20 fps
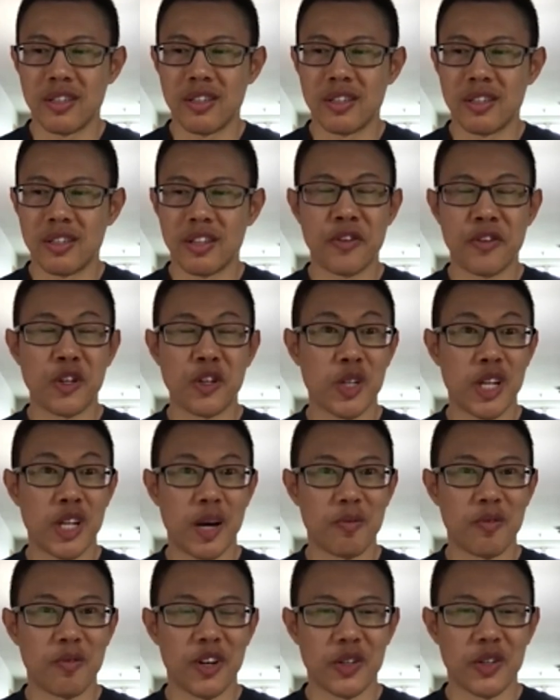the phenotype,
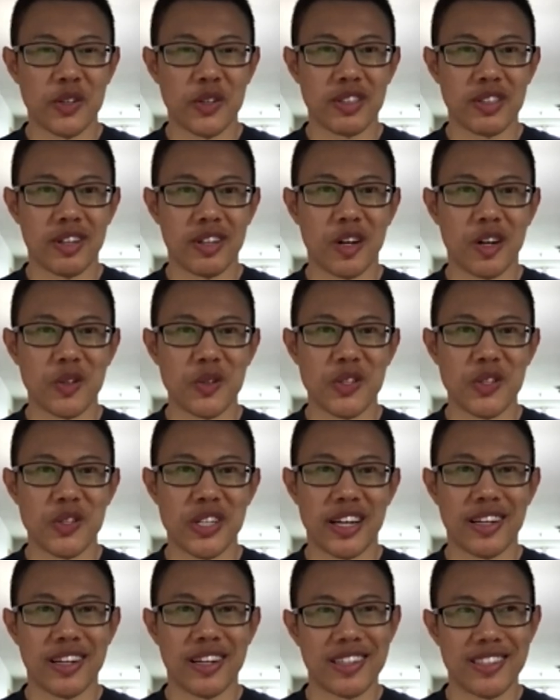but how to say
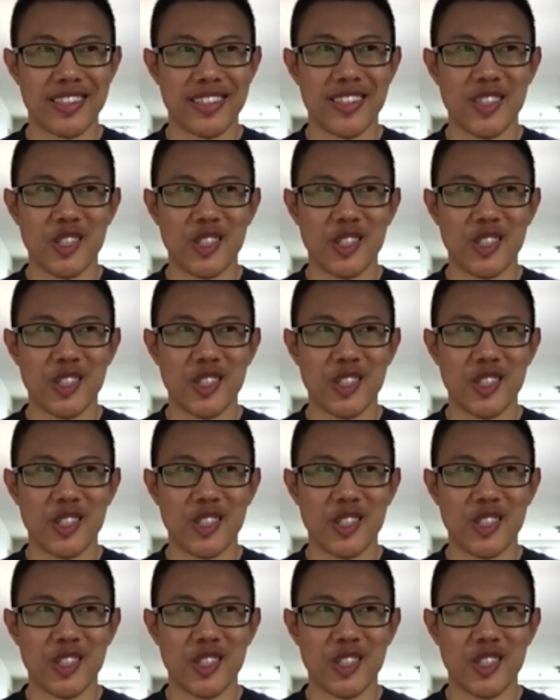it, it's